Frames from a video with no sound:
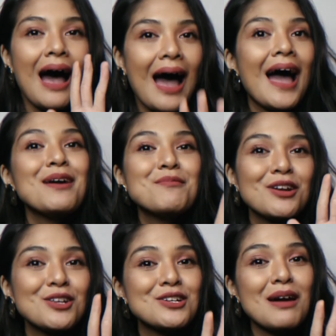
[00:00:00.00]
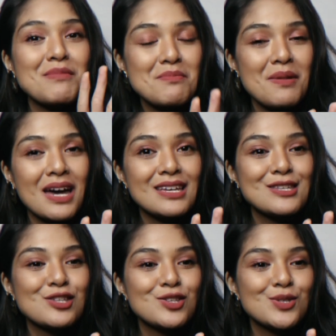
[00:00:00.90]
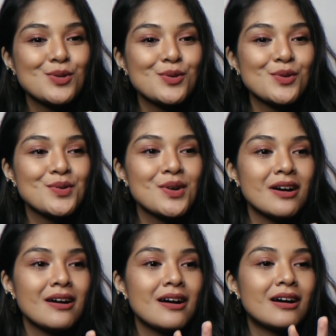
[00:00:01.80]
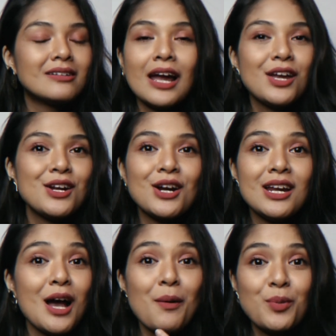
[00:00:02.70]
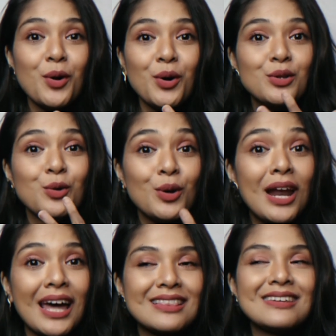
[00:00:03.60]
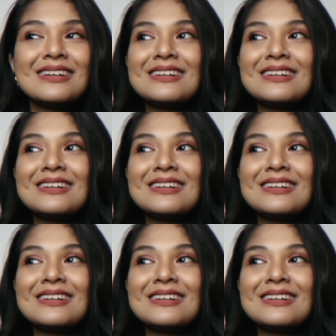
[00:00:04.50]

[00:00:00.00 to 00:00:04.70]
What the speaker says: I'm gonna try my best to regularly upload ulit